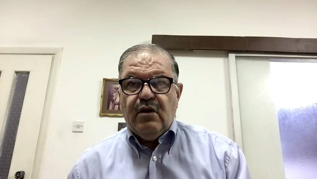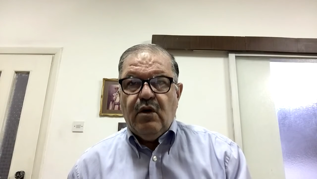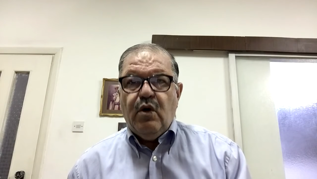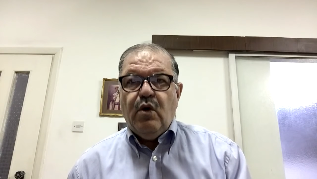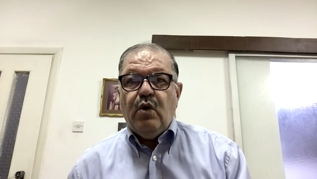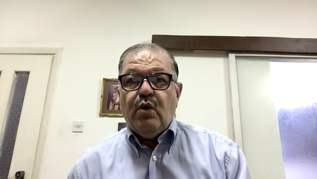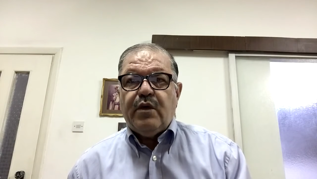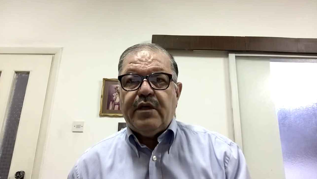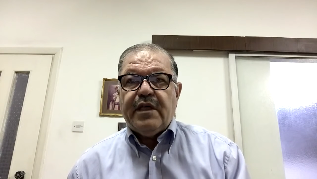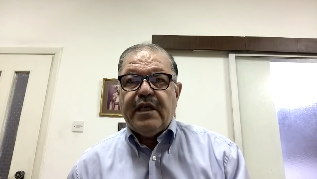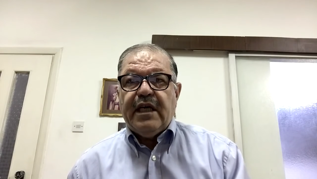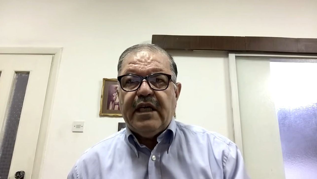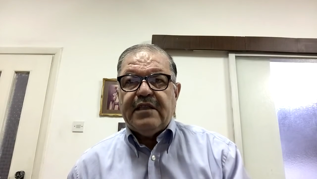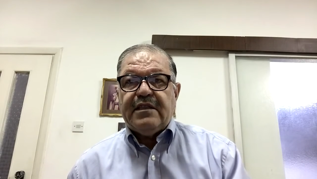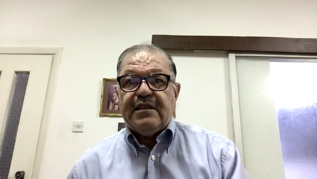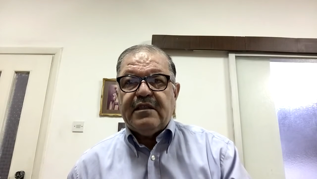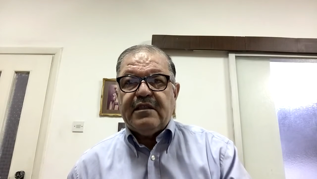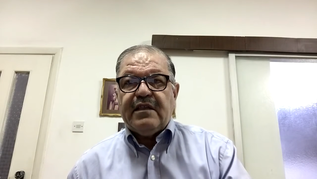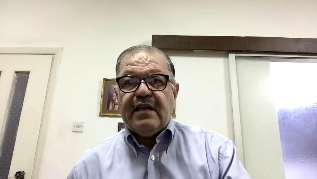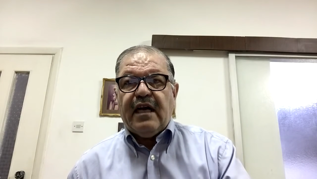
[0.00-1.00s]
who
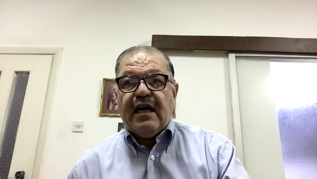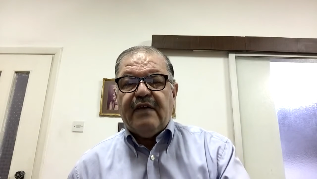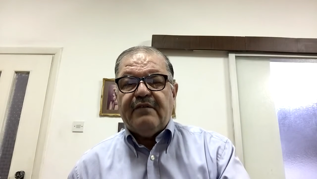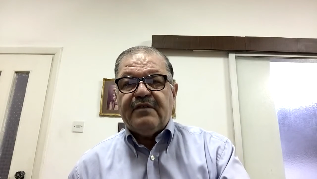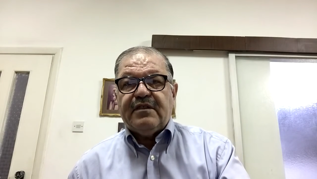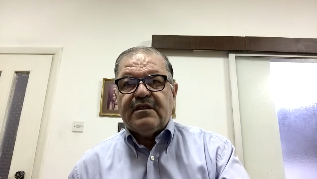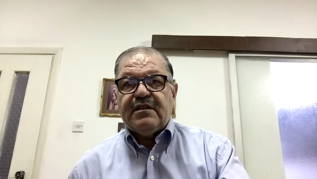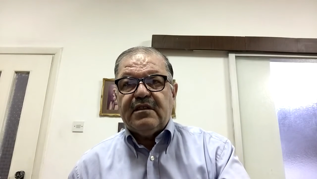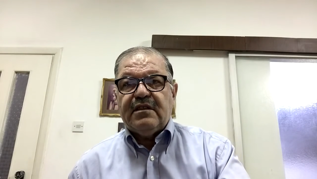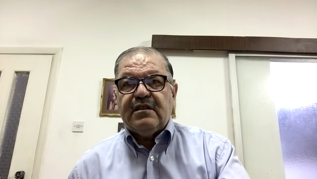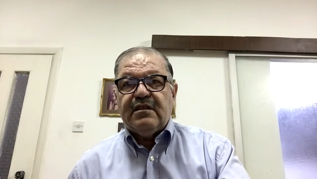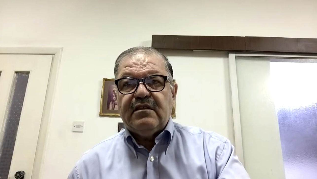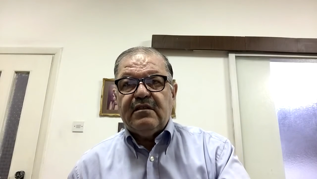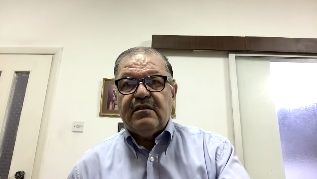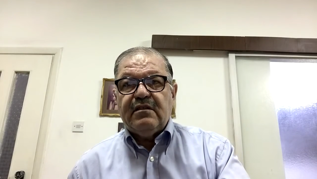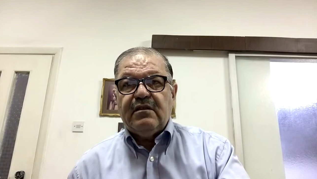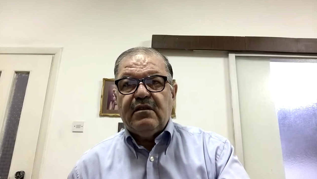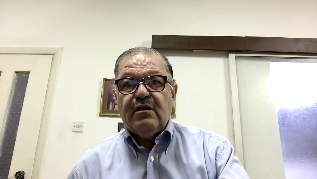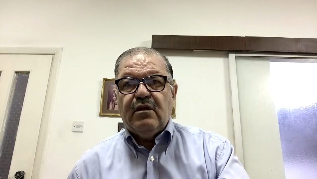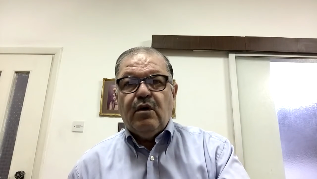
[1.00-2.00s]
created gravity?
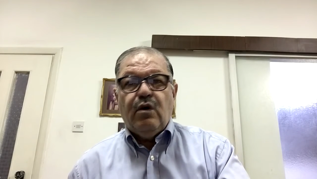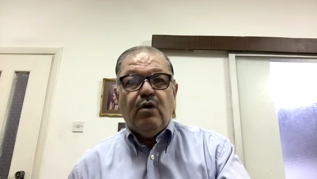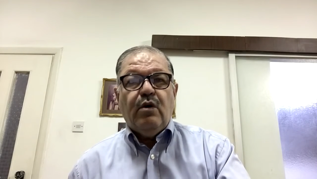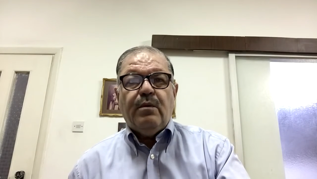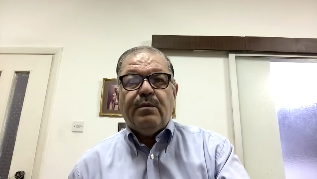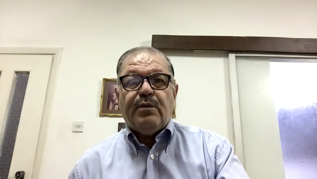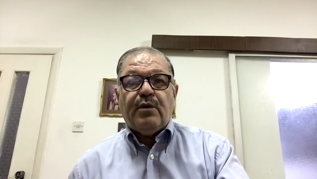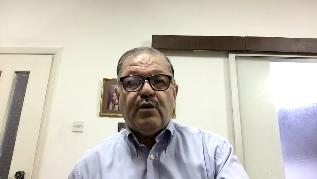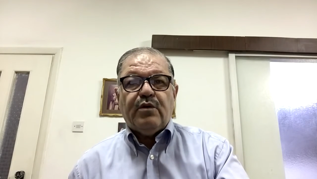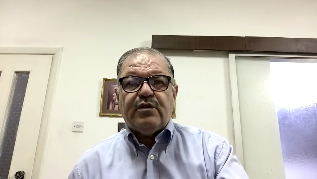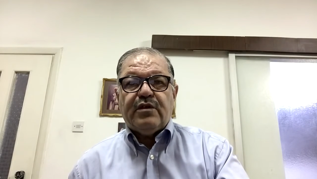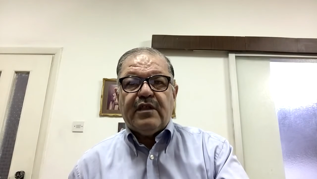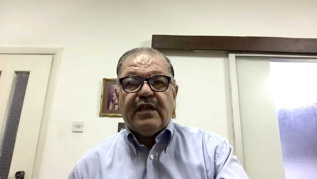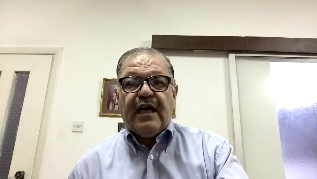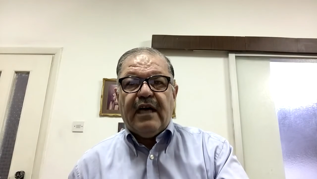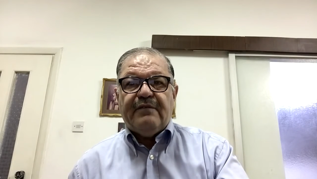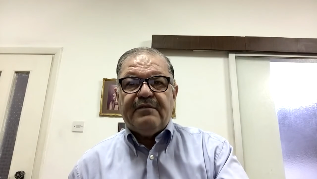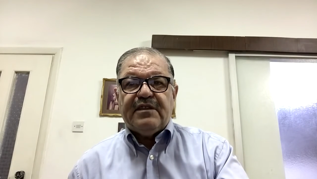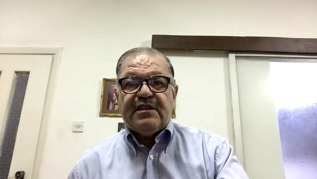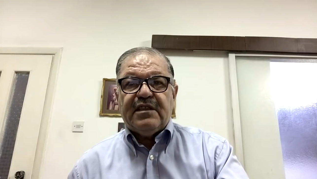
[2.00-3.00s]
Who brought
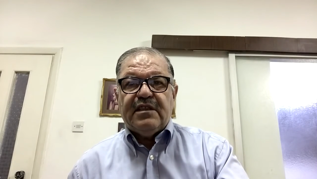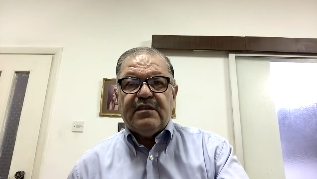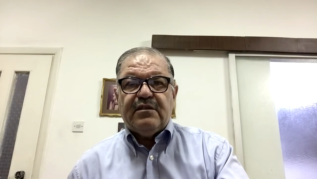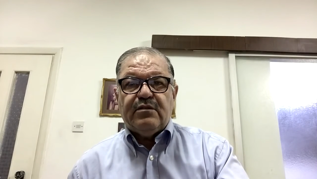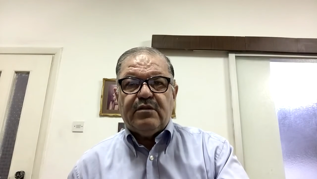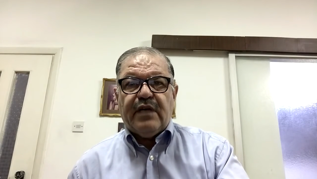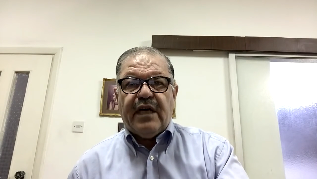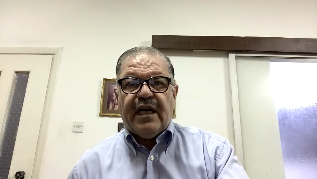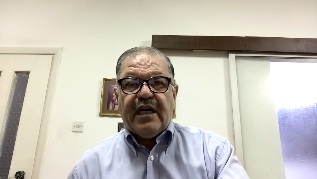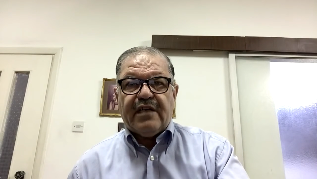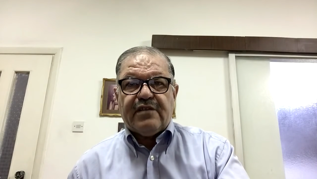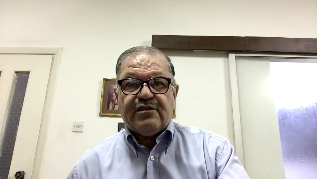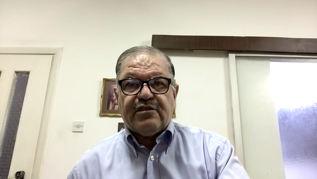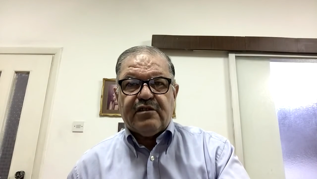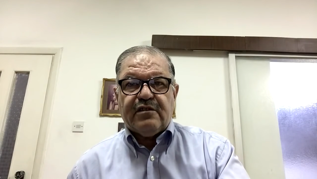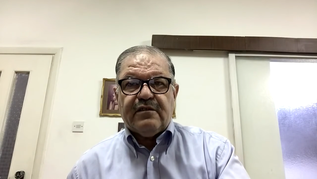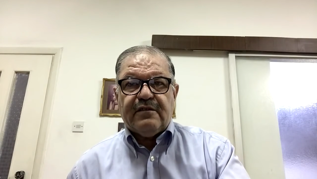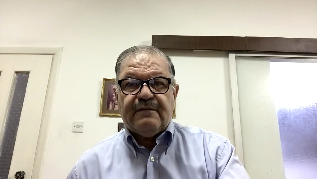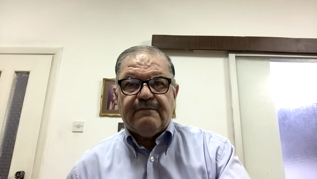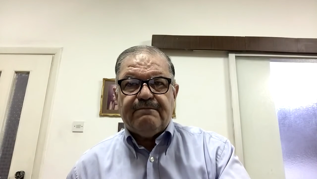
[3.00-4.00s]
gravity into
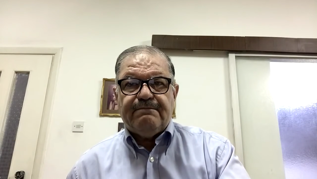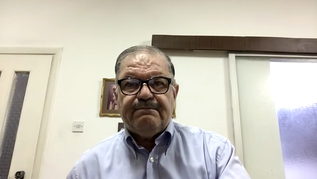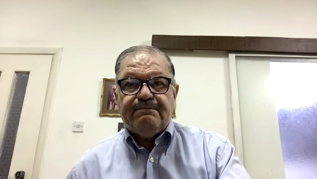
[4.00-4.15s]
action?